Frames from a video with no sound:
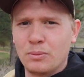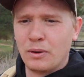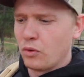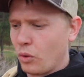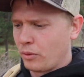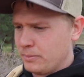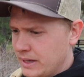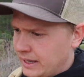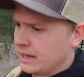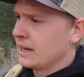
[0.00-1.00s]
before
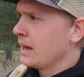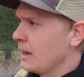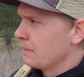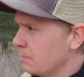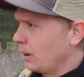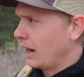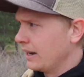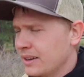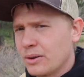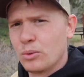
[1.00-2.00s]
me, but
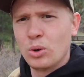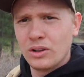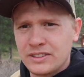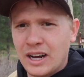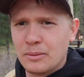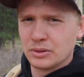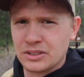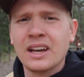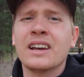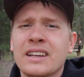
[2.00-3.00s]
rule of doubles.